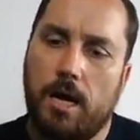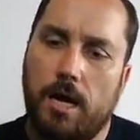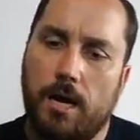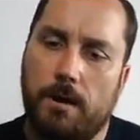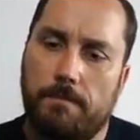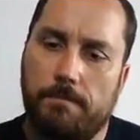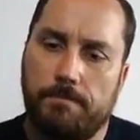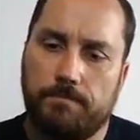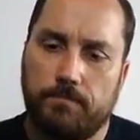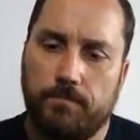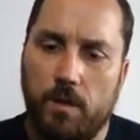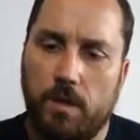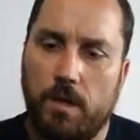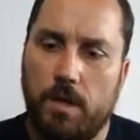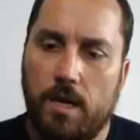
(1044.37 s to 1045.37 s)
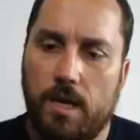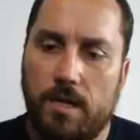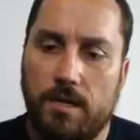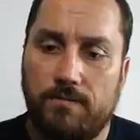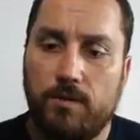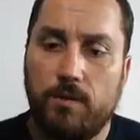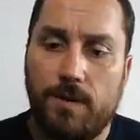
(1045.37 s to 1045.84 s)
And if you have any
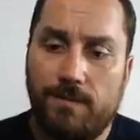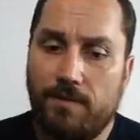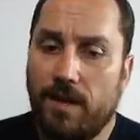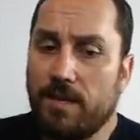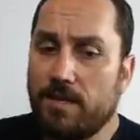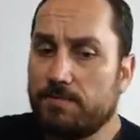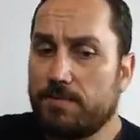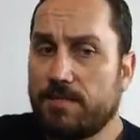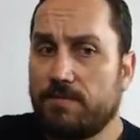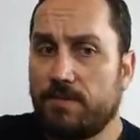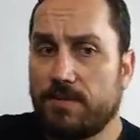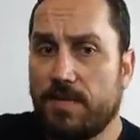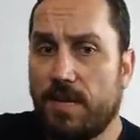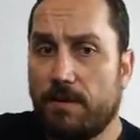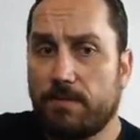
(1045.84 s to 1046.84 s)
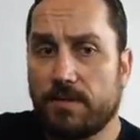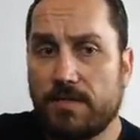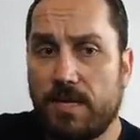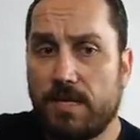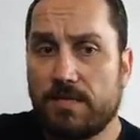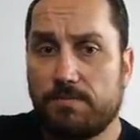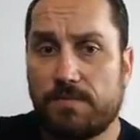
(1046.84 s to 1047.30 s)
specific topics, any specific things that
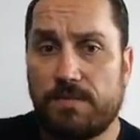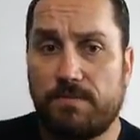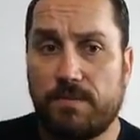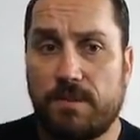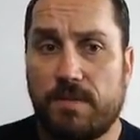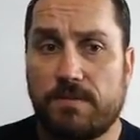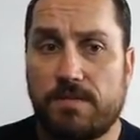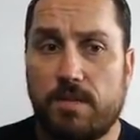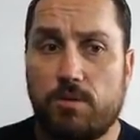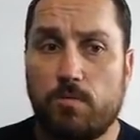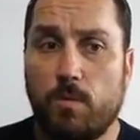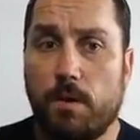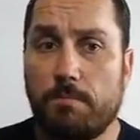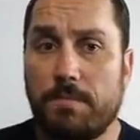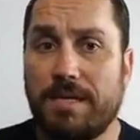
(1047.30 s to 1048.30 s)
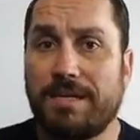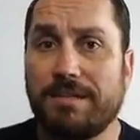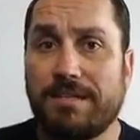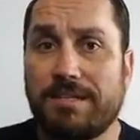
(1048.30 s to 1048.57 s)
you want me to talk about,